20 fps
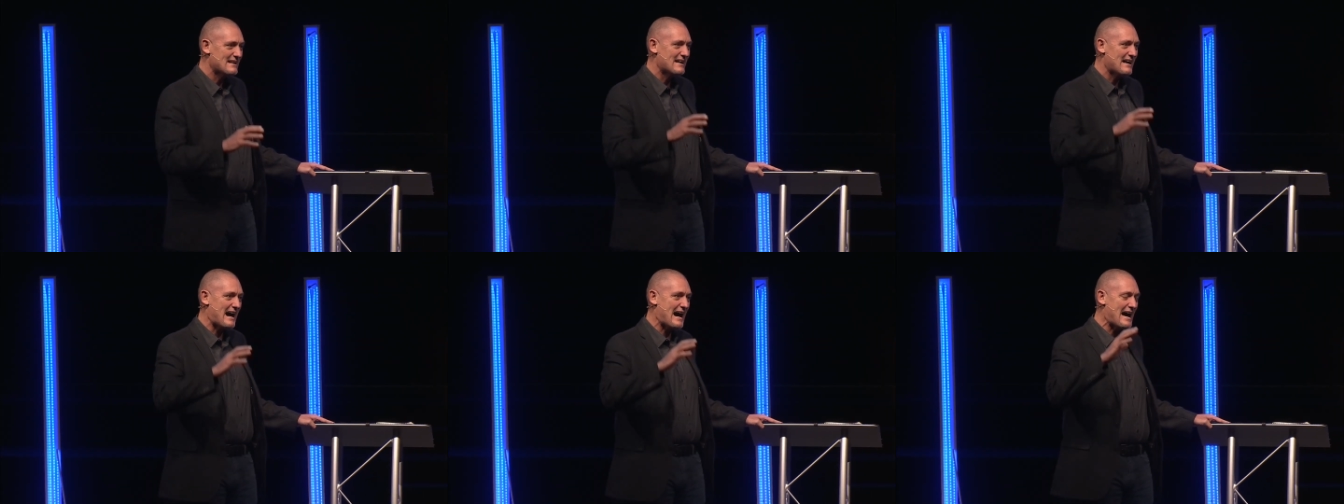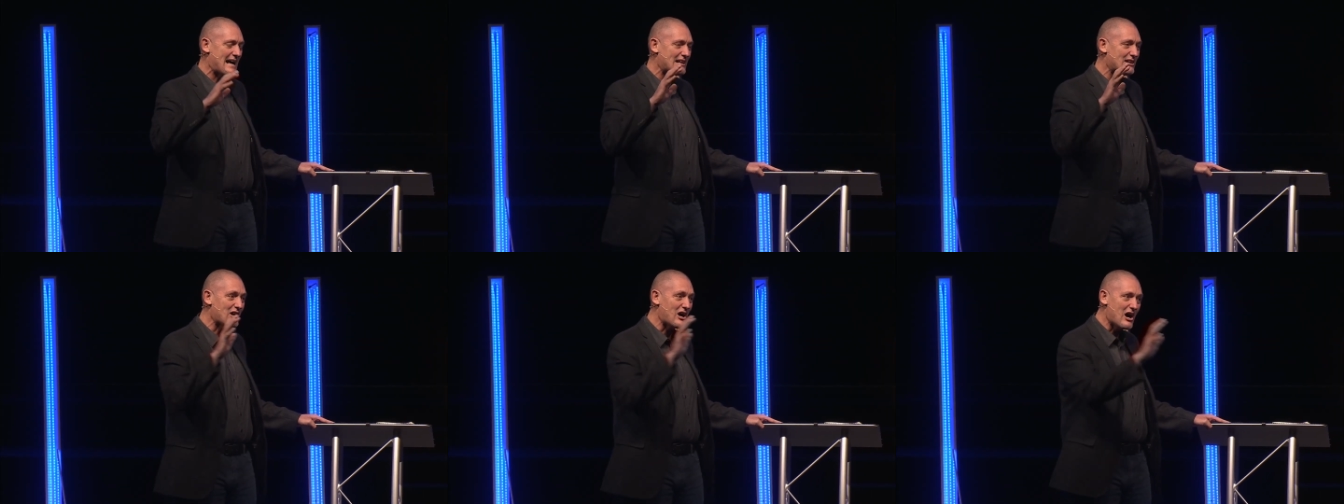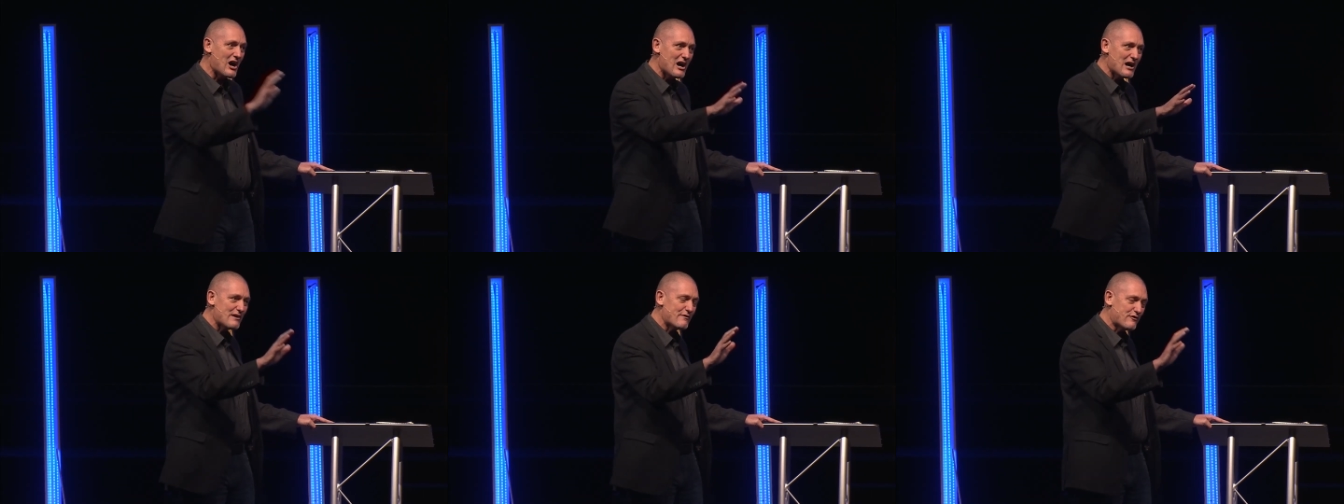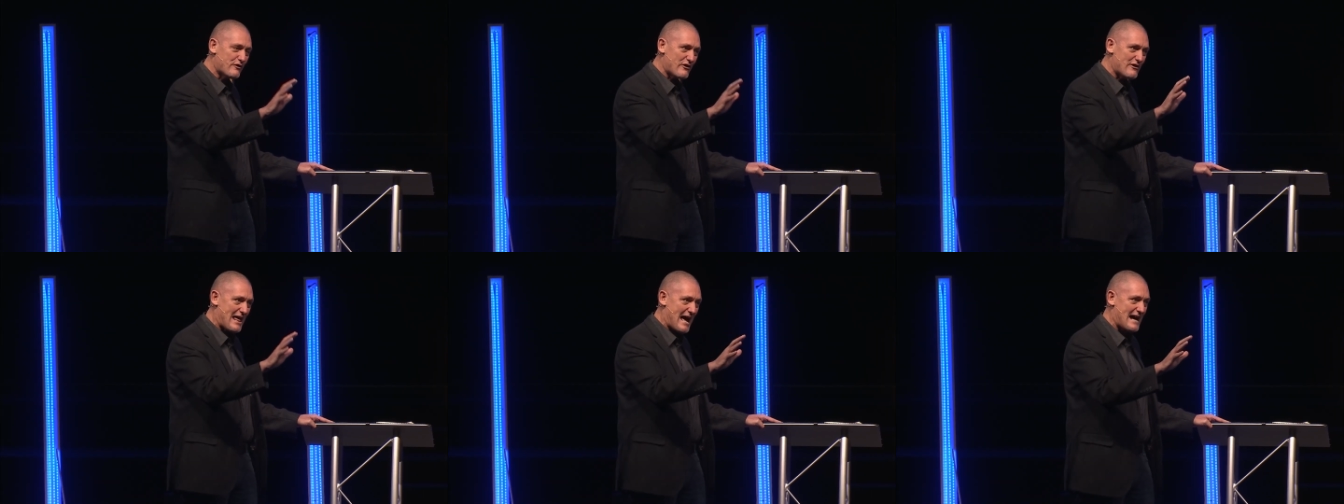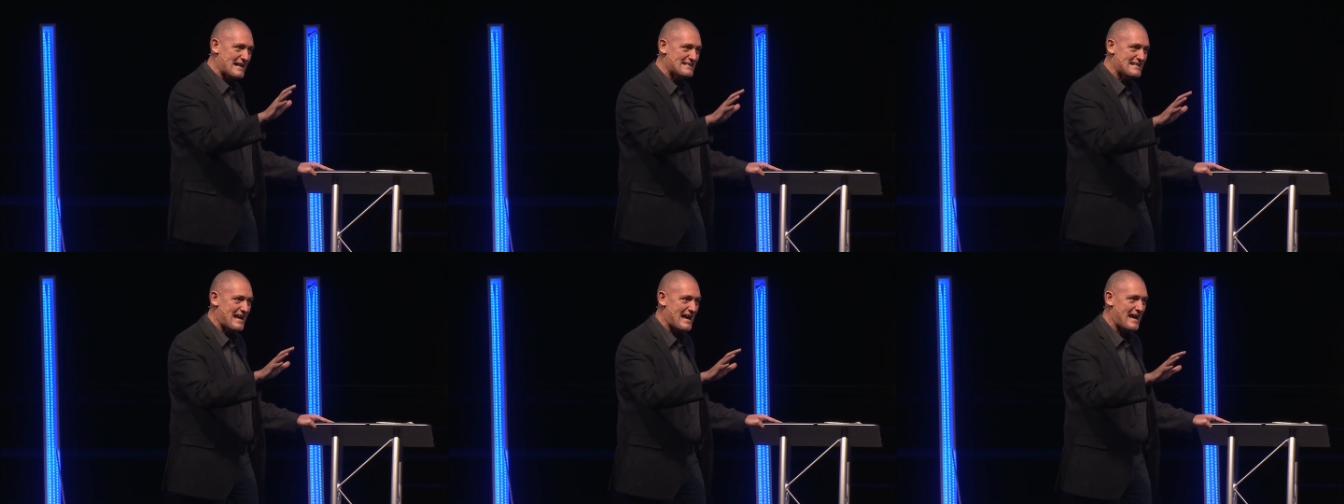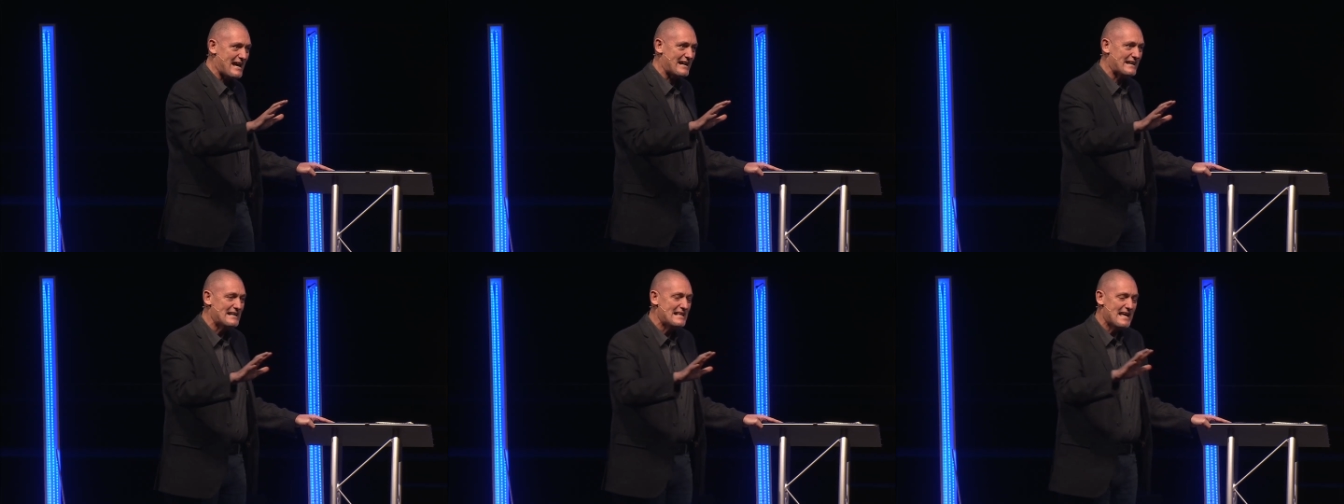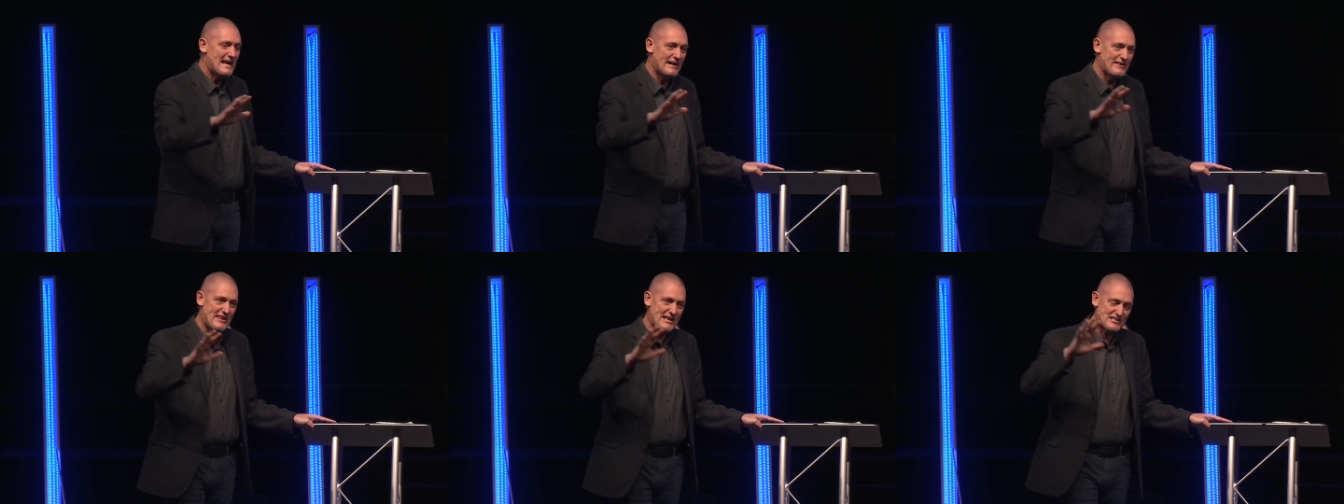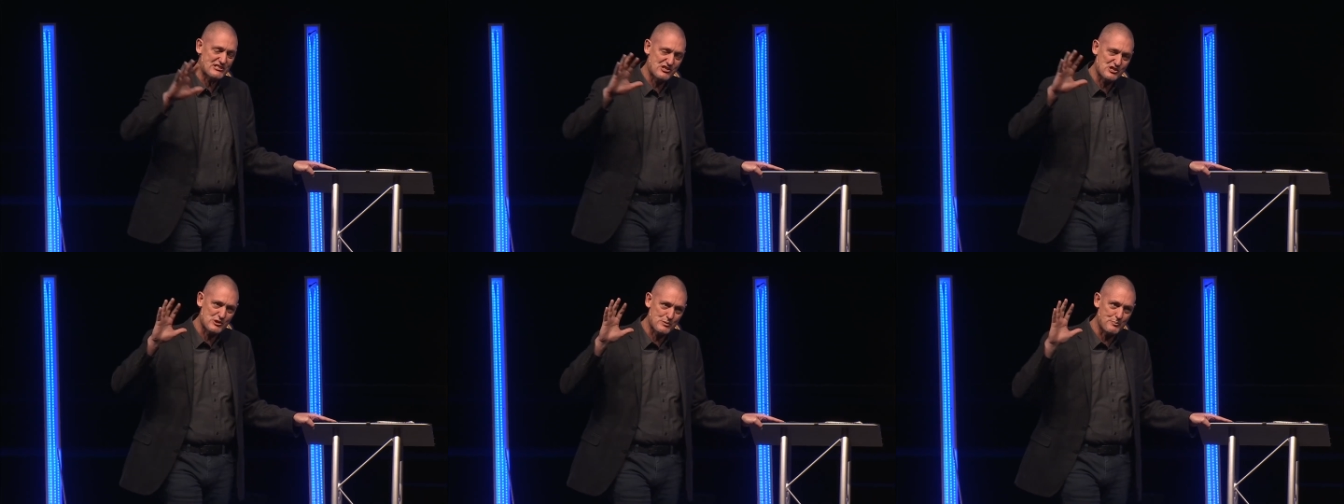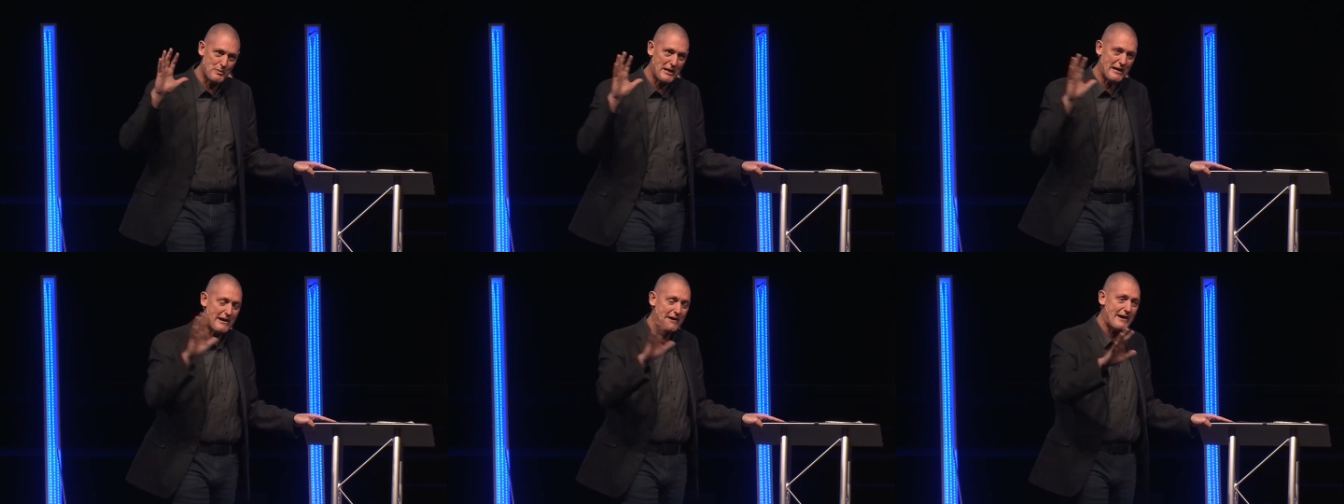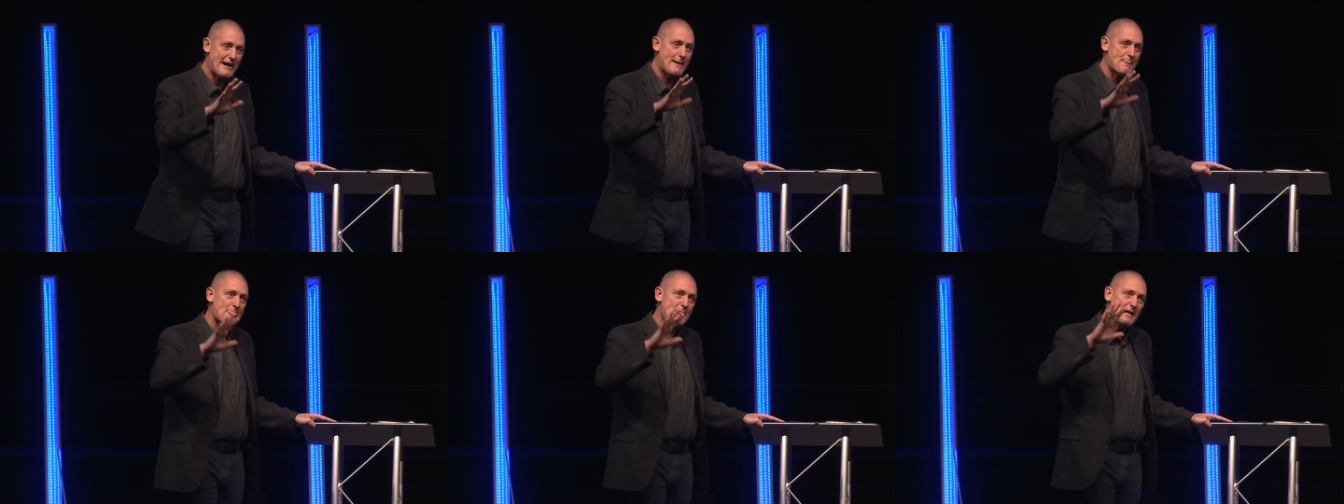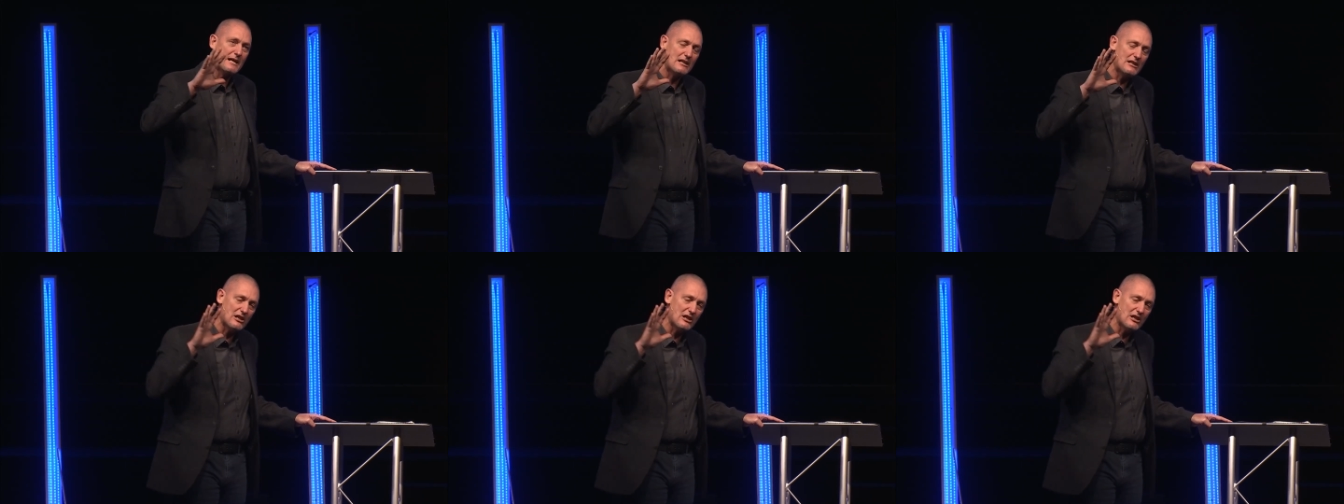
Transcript: I long for that day. And the Spirit